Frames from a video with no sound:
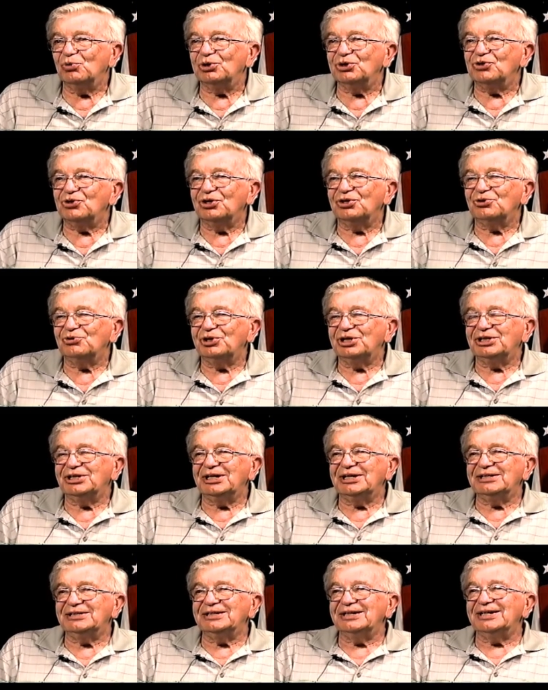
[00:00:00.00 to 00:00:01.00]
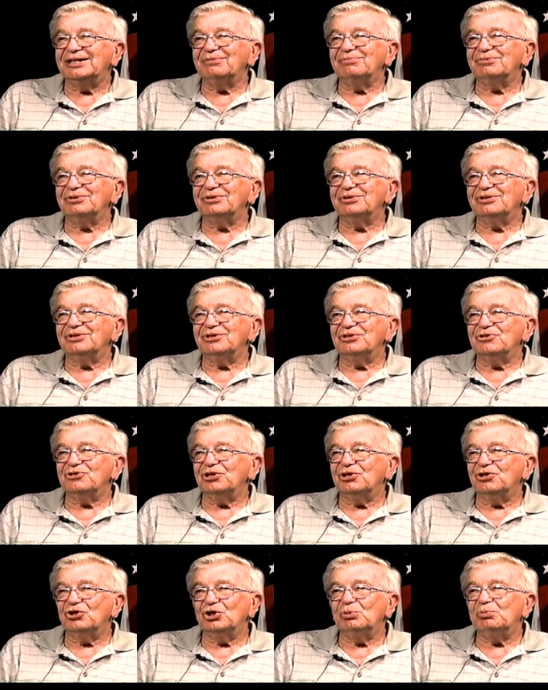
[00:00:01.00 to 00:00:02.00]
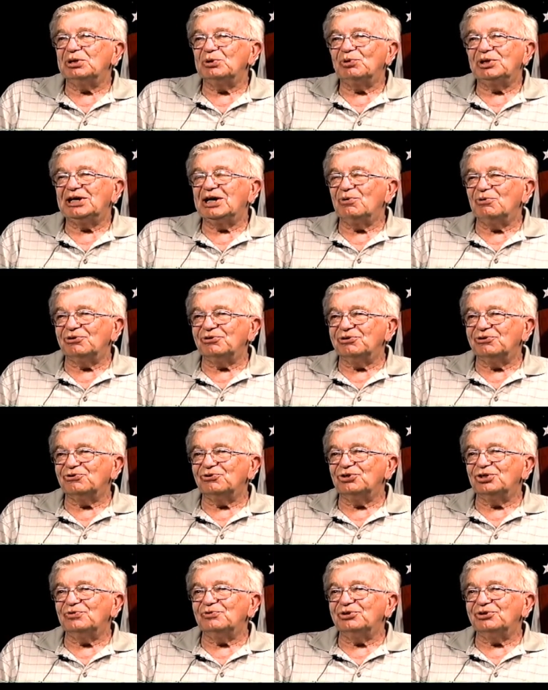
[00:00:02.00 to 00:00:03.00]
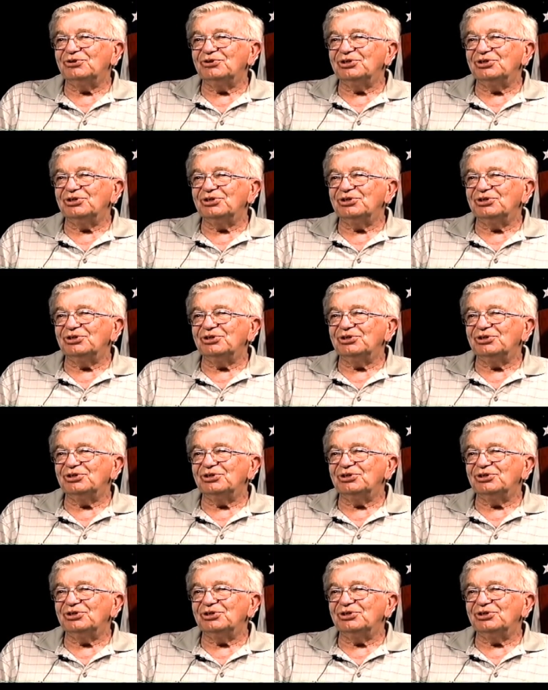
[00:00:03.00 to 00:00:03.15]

each other at that time. She didn't know me while I was in service,